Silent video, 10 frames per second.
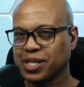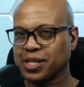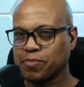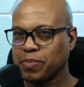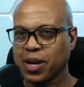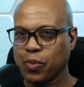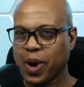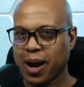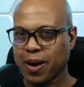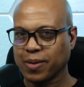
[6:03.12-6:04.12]
just be
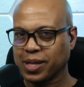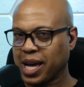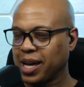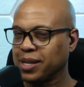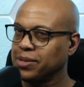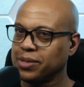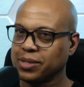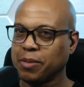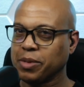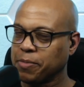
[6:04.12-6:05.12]
aware that
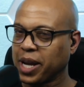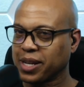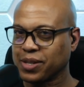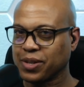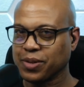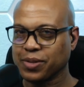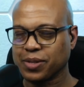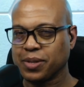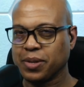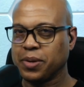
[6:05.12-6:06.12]
some of the
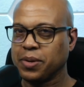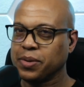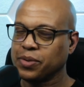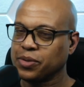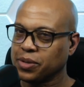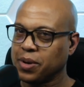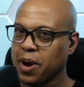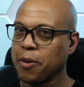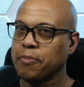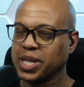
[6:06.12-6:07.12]
pictures
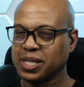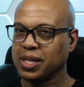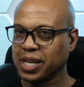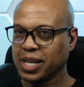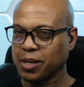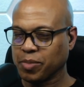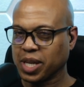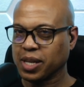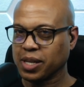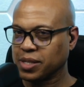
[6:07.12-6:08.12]
are misleading
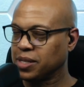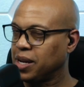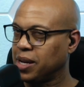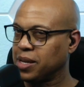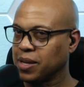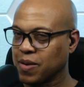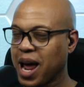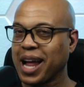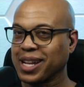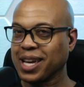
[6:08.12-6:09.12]
because you're
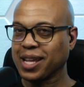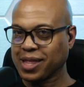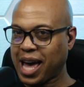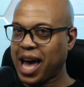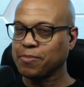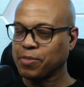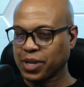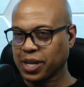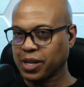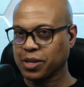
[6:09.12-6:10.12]
not getting that
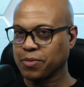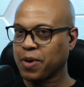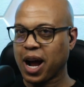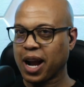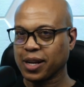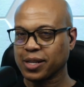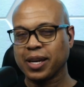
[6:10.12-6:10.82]
particular product.